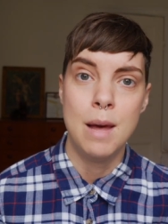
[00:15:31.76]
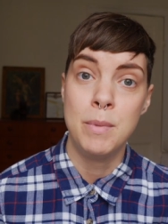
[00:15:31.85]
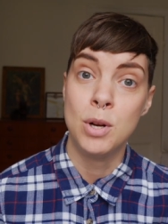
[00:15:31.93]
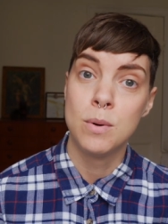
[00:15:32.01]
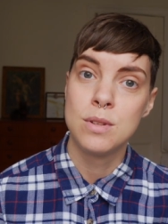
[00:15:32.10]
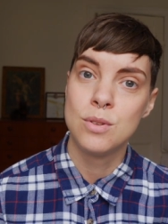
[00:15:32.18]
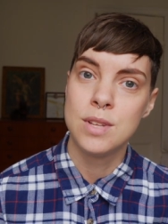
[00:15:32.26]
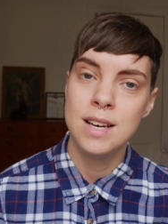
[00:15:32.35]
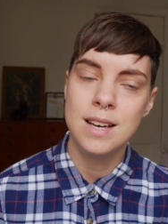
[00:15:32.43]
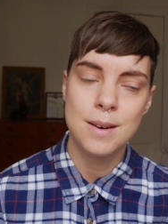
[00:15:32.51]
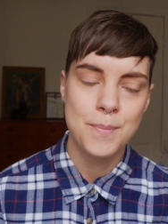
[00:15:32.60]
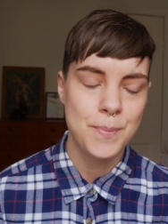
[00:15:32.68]
let me know what you
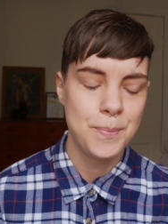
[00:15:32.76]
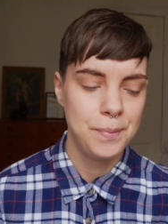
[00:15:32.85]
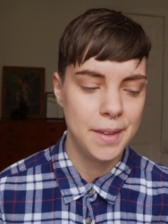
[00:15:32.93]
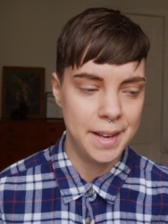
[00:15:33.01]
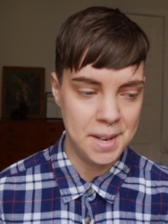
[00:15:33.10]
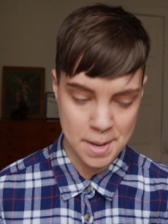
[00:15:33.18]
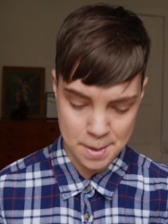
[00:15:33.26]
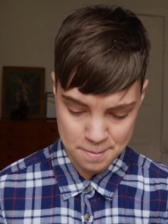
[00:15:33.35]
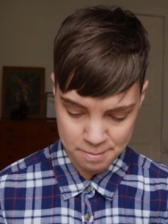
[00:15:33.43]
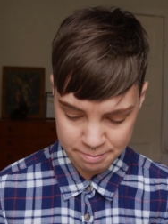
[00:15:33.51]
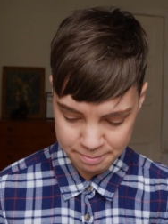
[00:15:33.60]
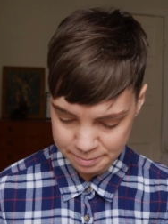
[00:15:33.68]
think.
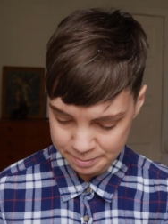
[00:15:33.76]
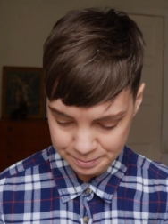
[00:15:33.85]
Um,